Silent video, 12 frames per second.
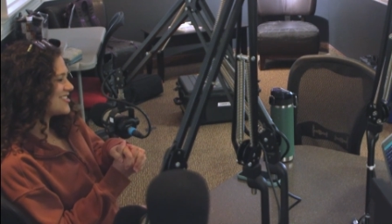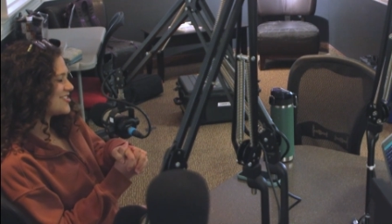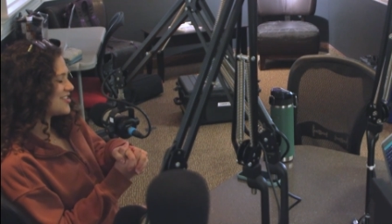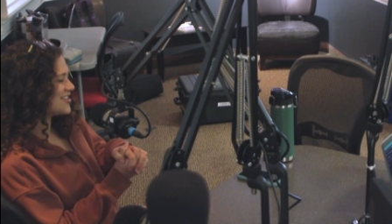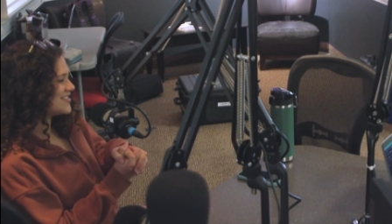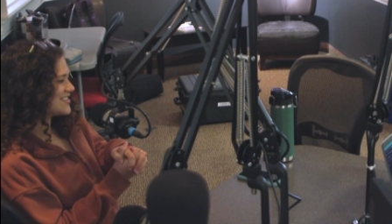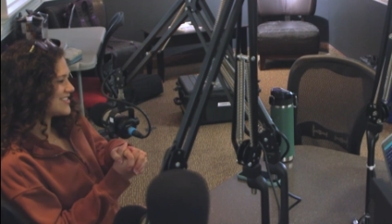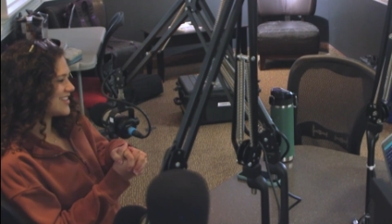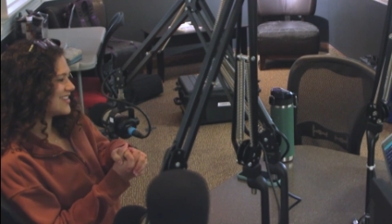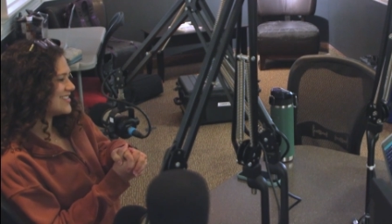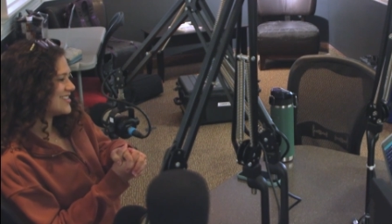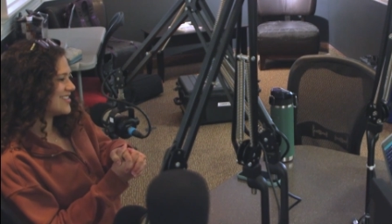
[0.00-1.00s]
Trammell
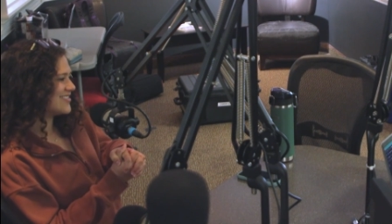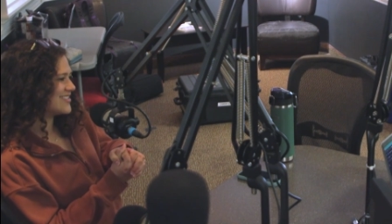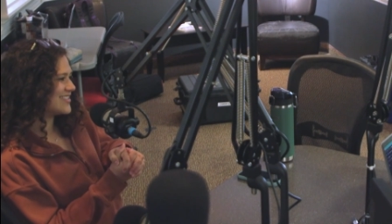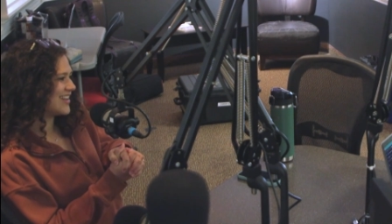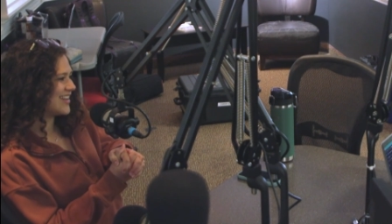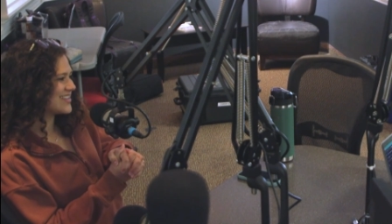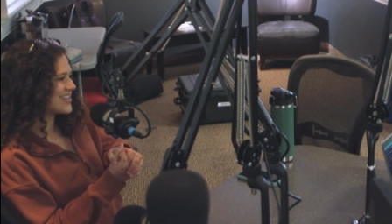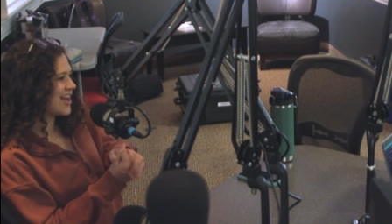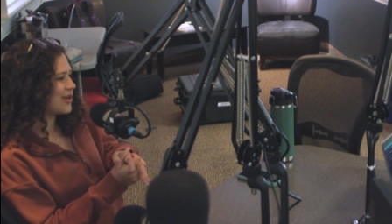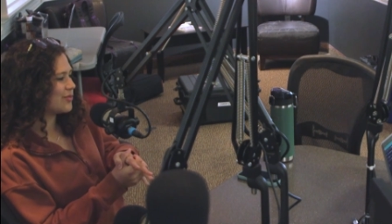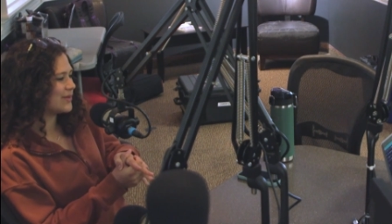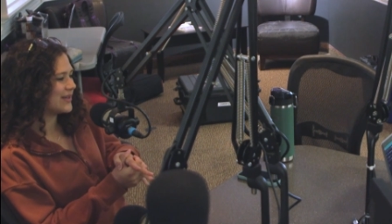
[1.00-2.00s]
said too is like, it's
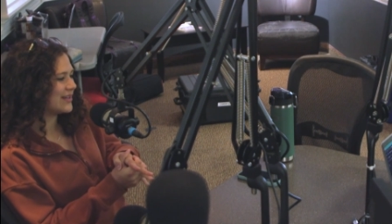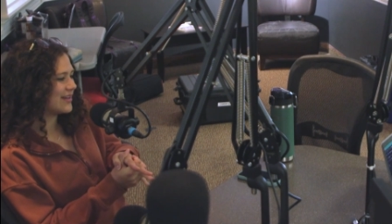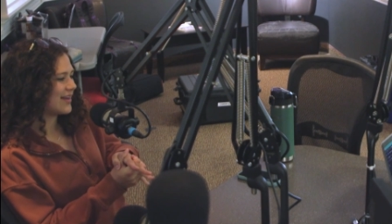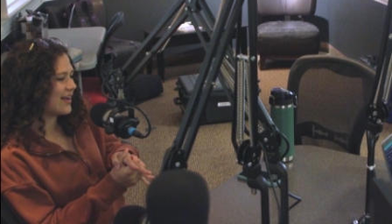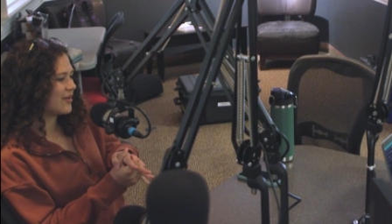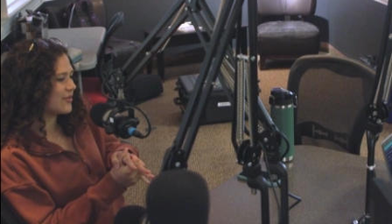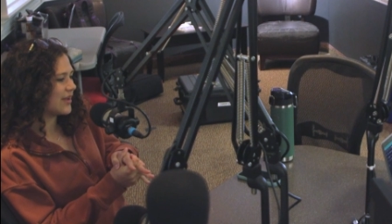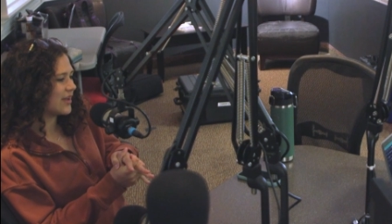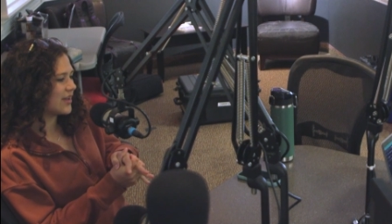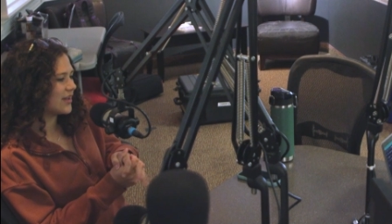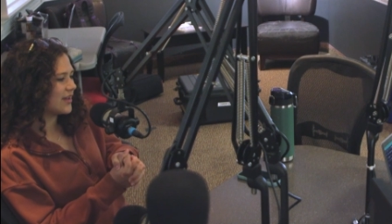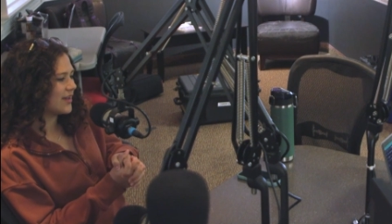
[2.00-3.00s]
kind of weird how
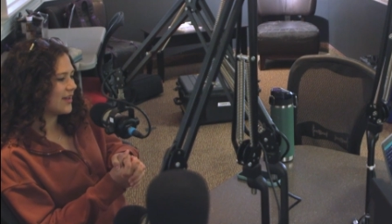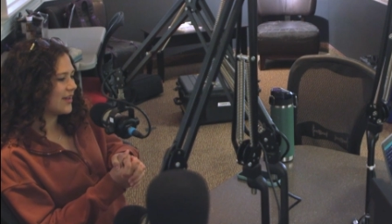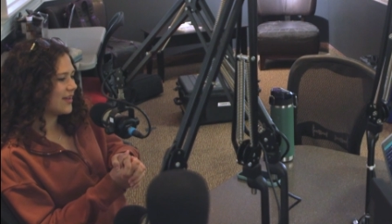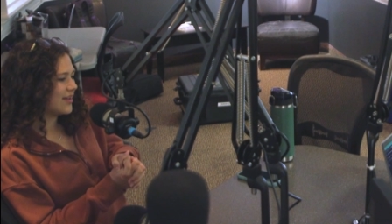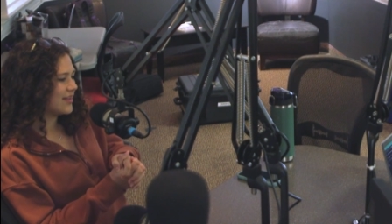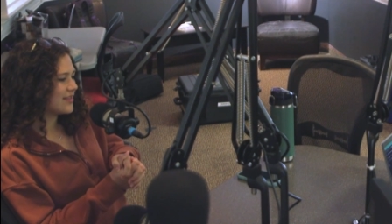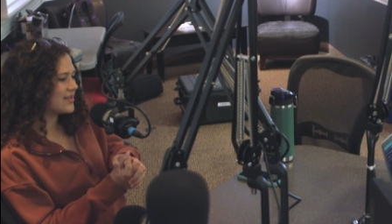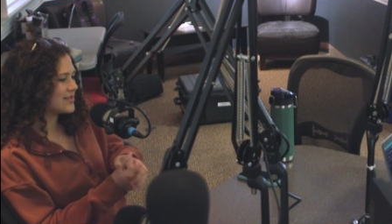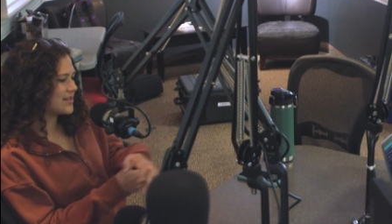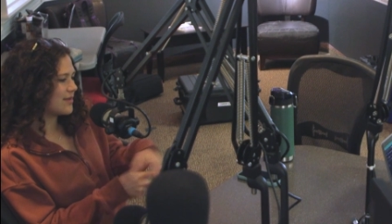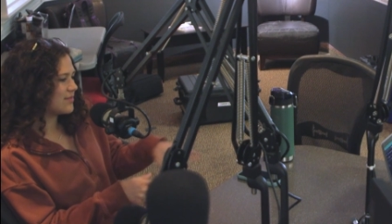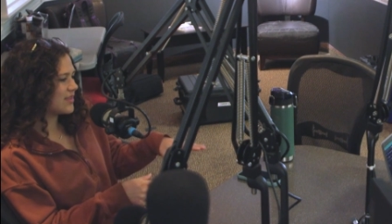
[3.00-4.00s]
like the
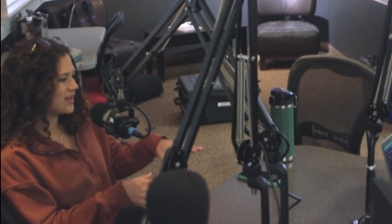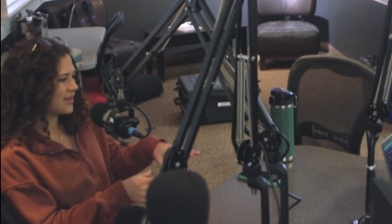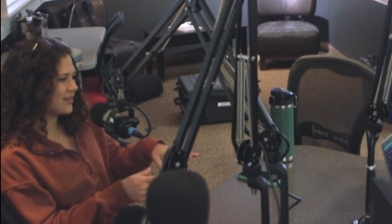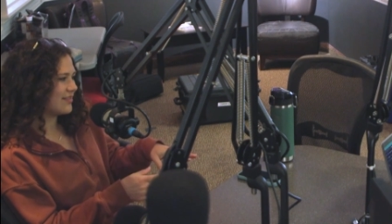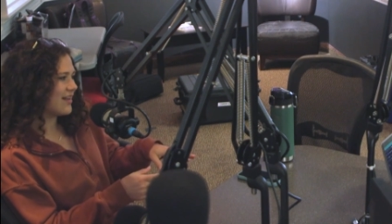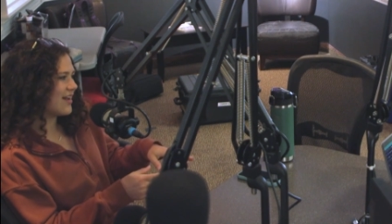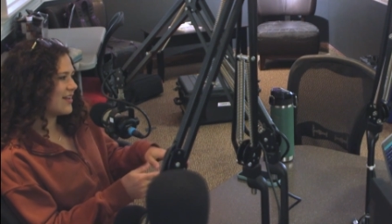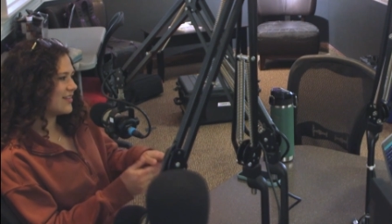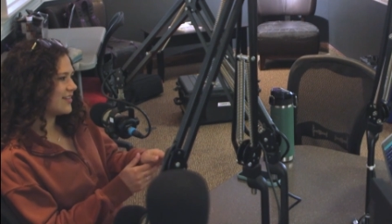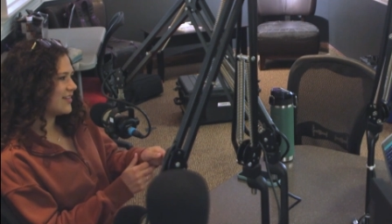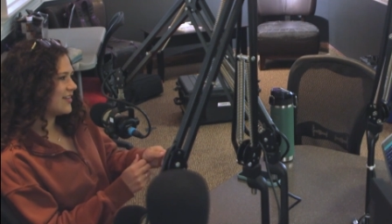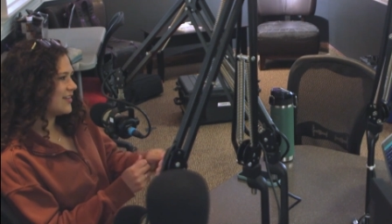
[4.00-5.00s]
same thing that
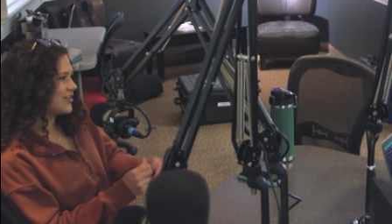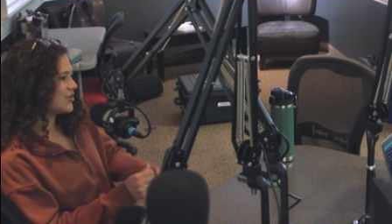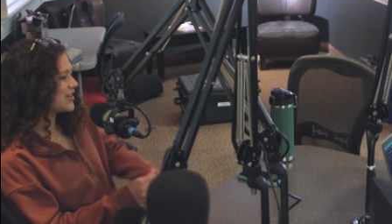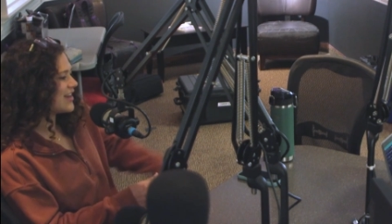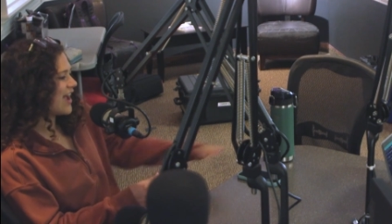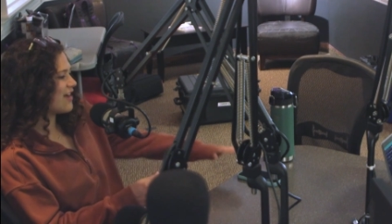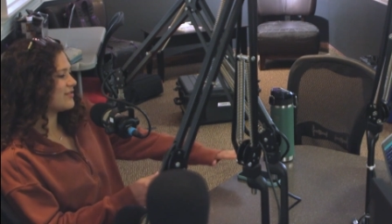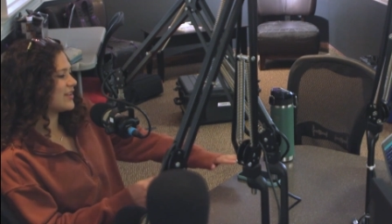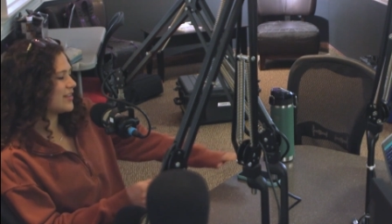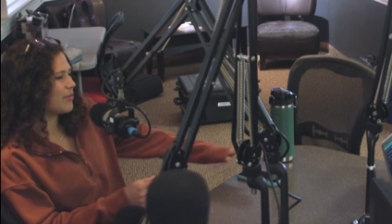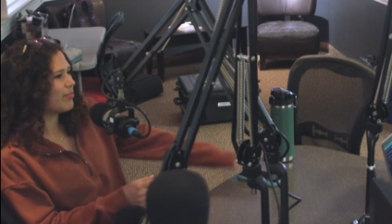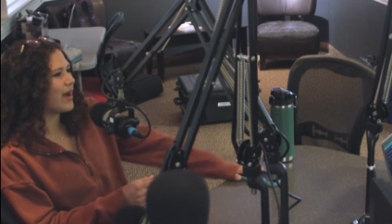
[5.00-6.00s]
you can have
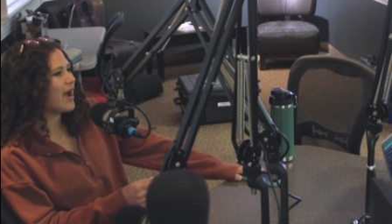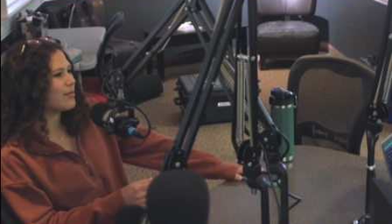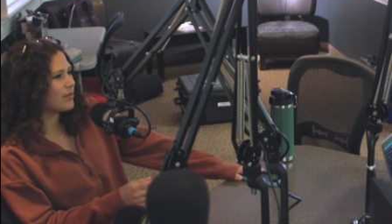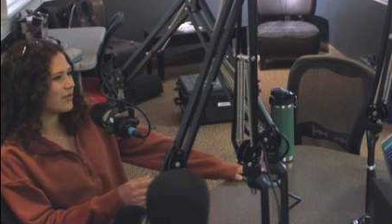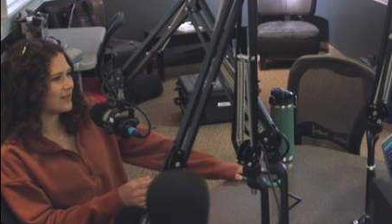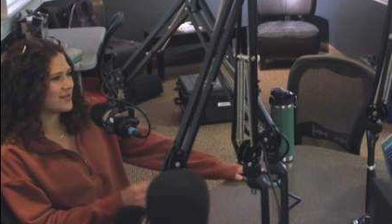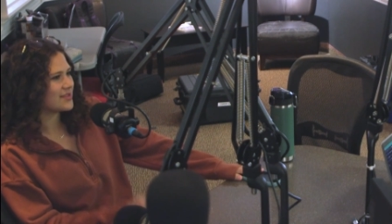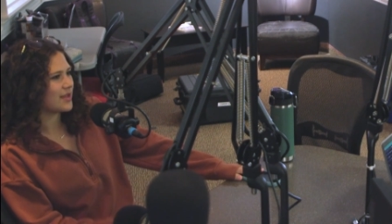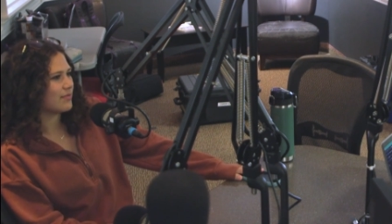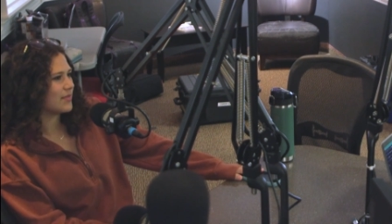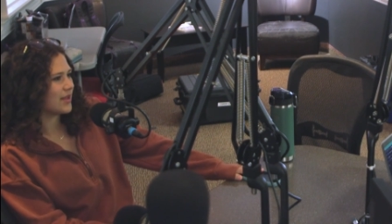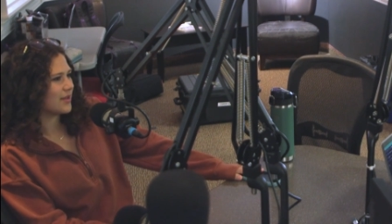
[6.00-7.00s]
like the Bible on the
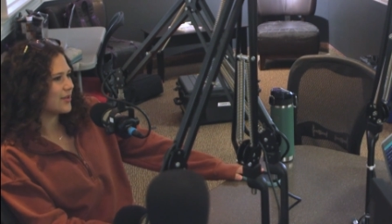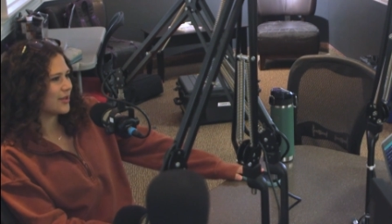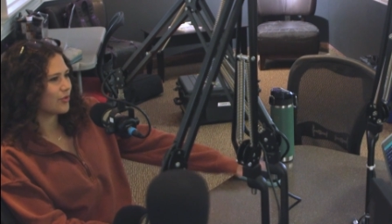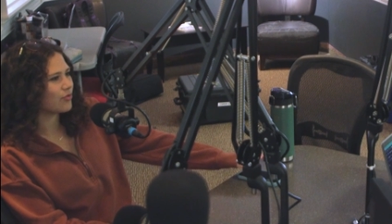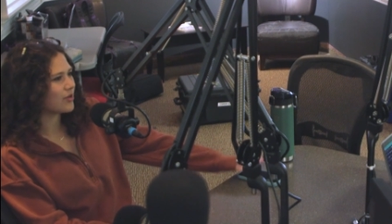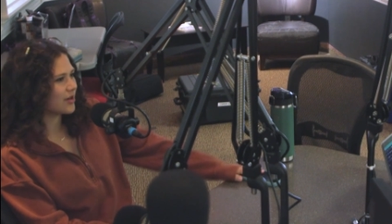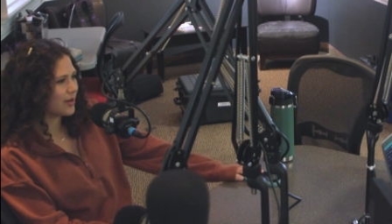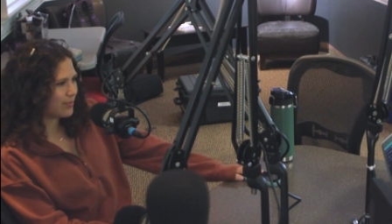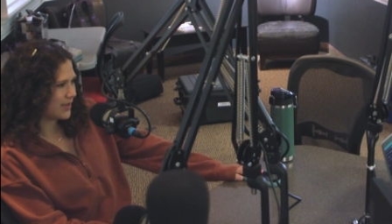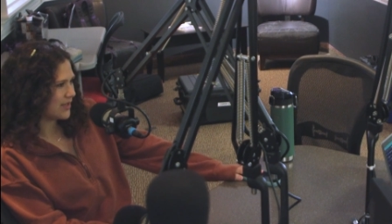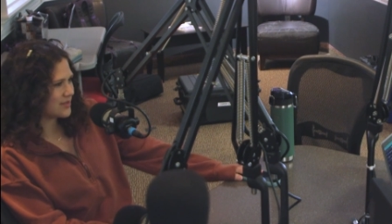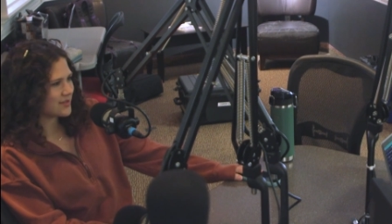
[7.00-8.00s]
same thing you can order a
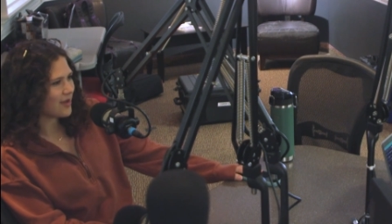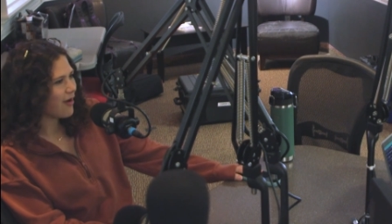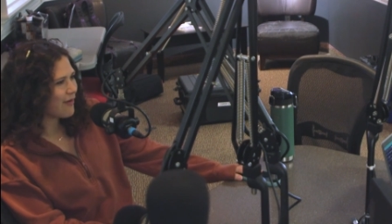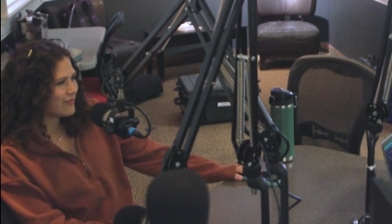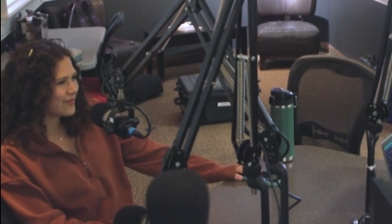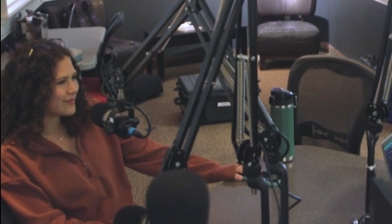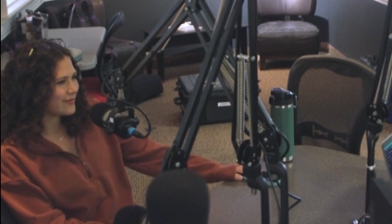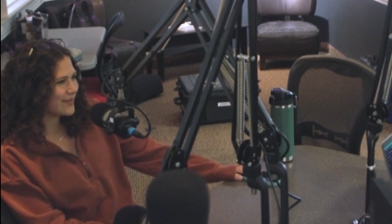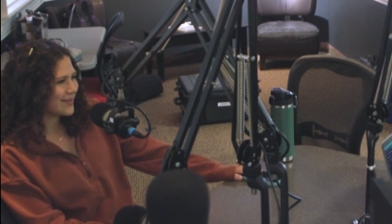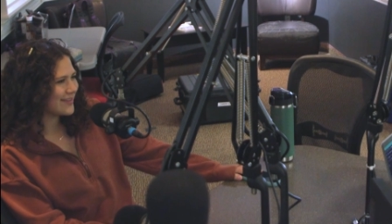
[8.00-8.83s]
pizza off of.